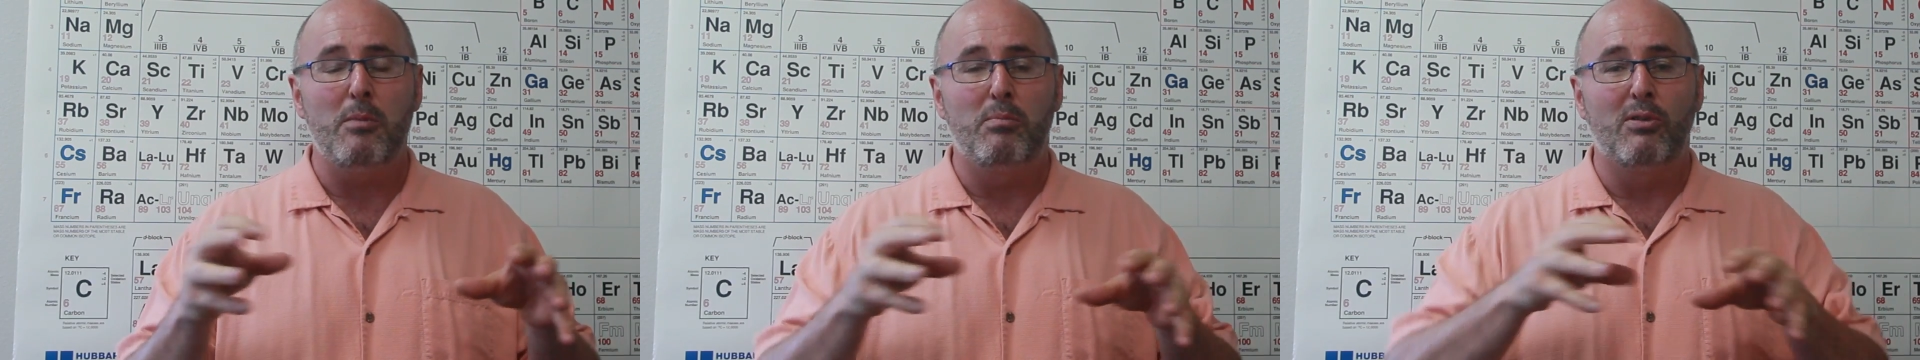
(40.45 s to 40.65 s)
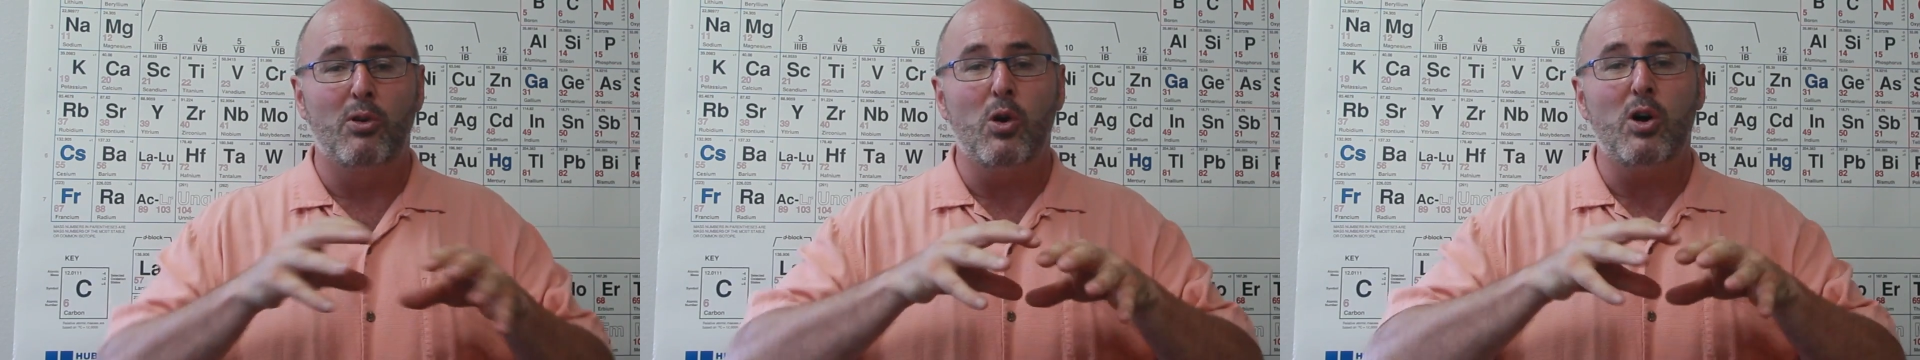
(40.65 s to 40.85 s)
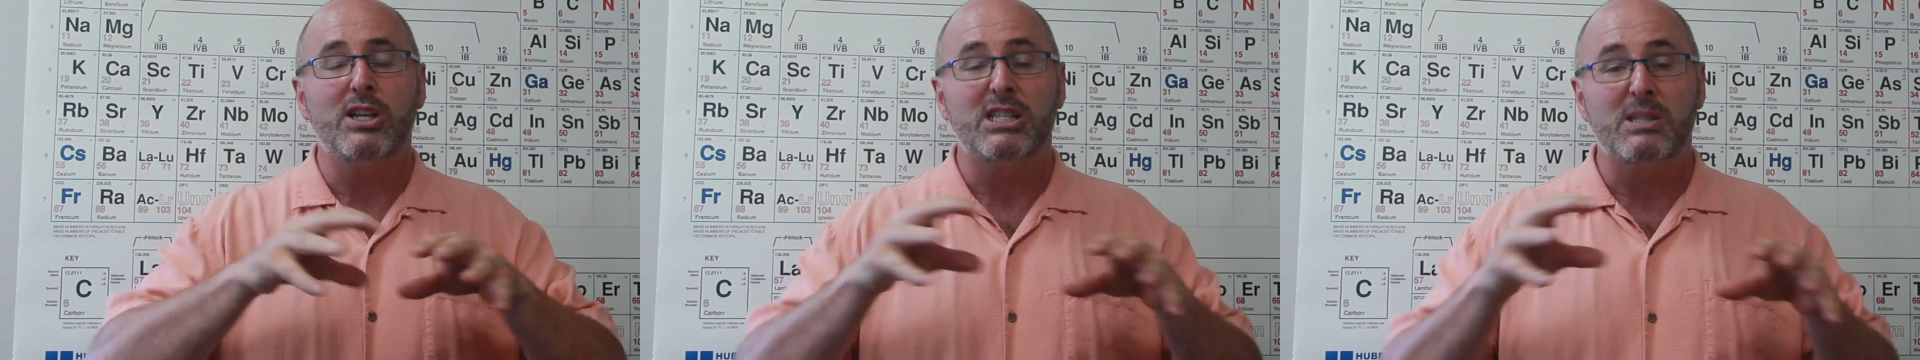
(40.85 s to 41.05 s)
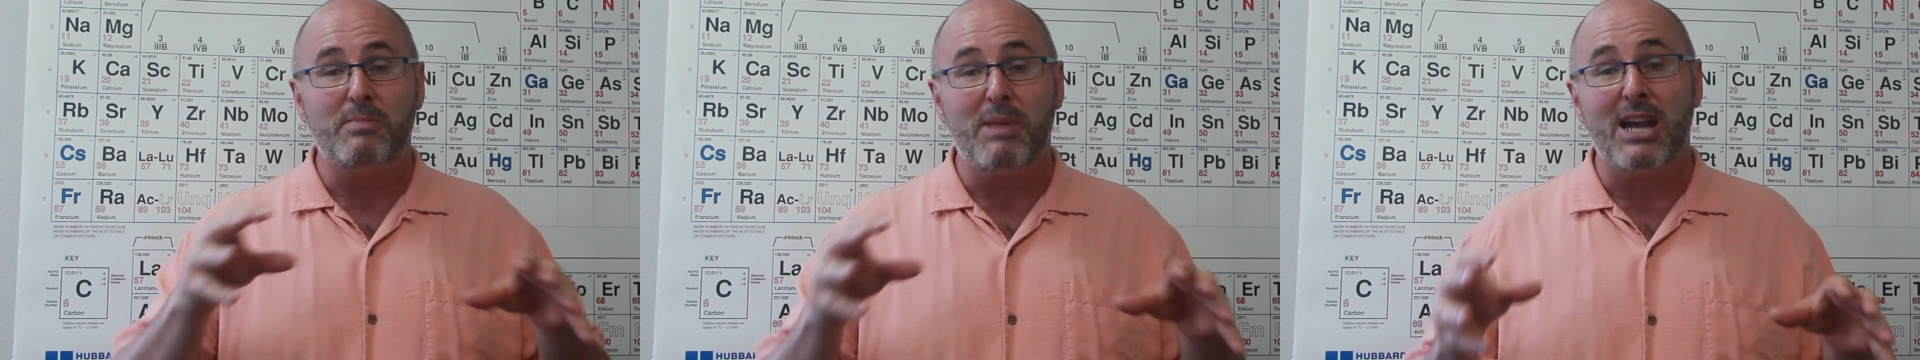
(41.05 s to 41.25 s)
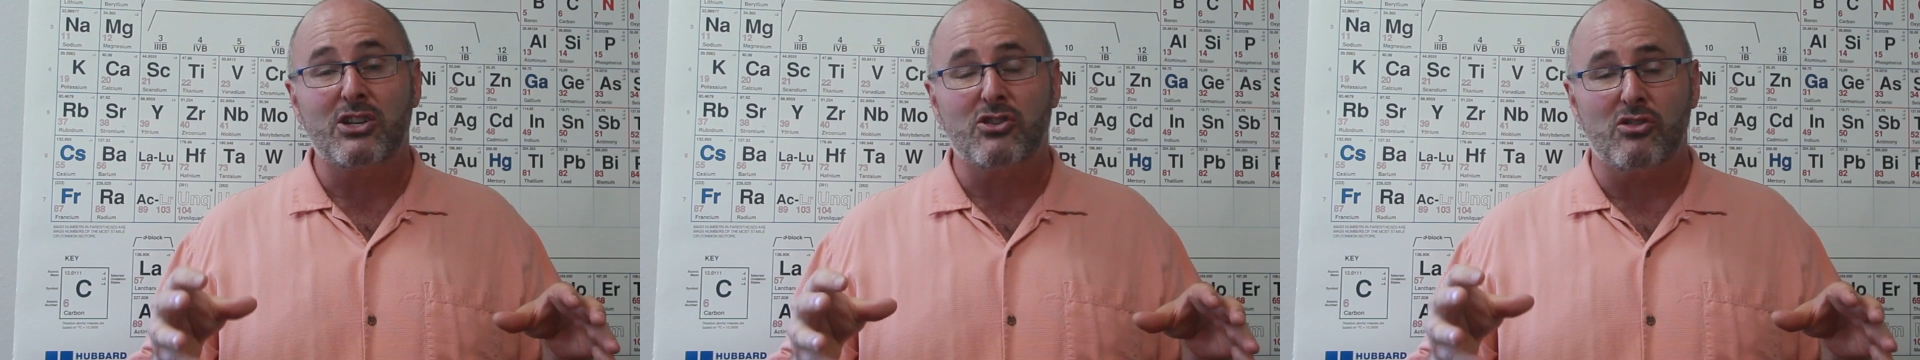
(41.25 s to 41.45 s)
broad
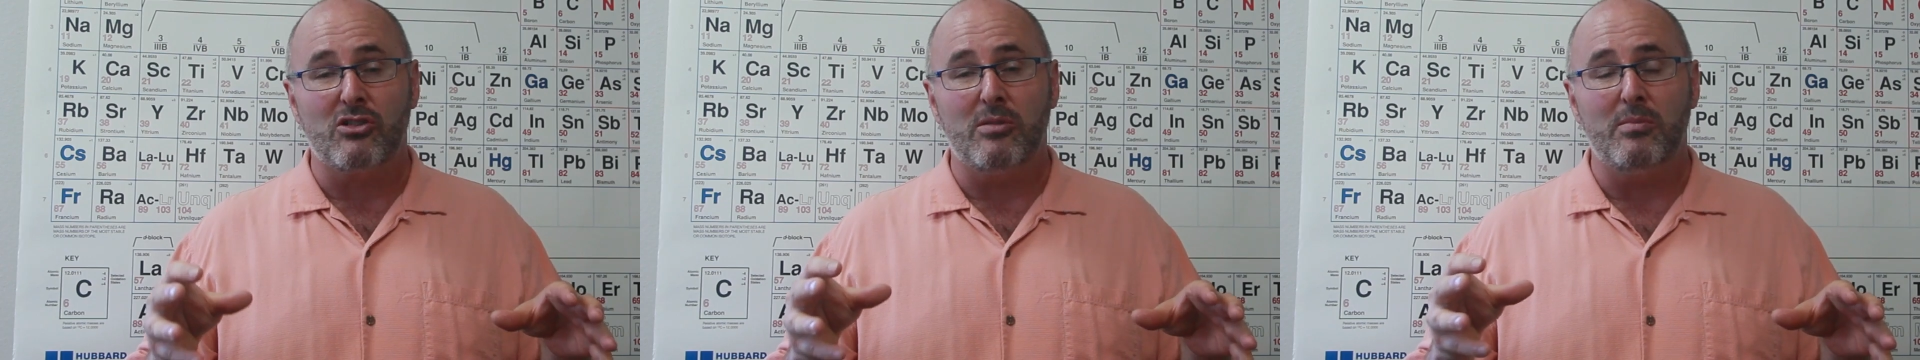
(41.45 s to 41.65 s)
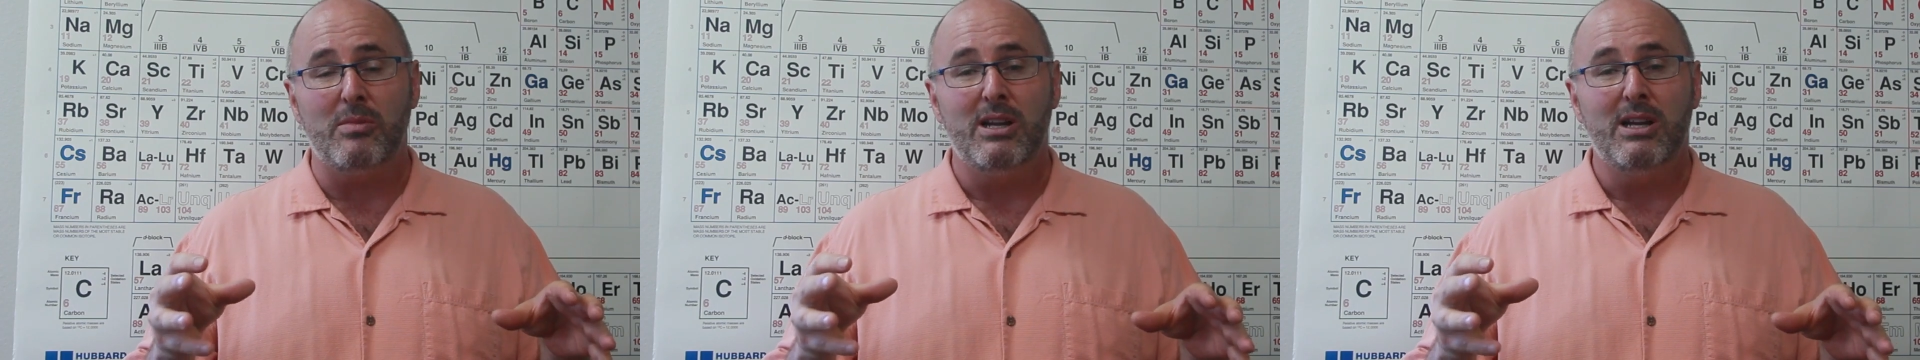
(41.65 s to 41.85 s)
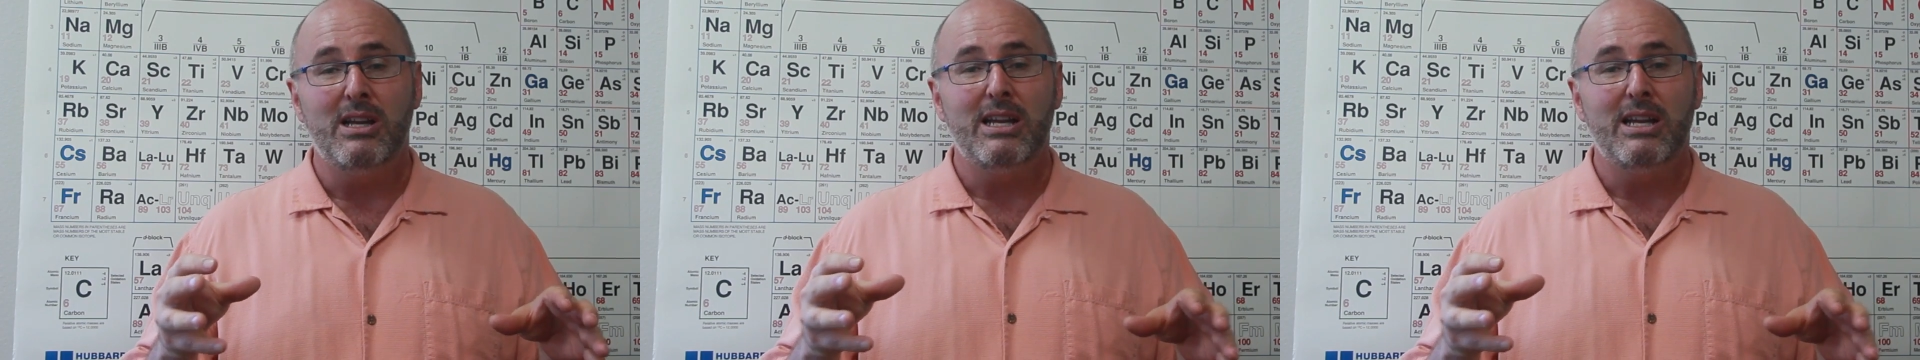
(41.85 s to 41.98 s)
spectrum